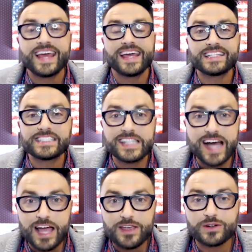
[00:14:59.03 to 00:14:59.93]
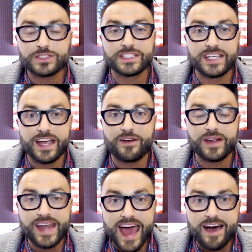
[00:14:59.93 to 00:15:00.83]
It's not yours to carry
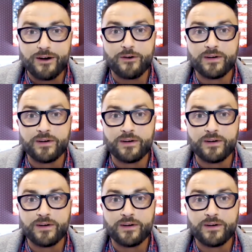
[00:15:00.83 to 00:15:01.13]
now.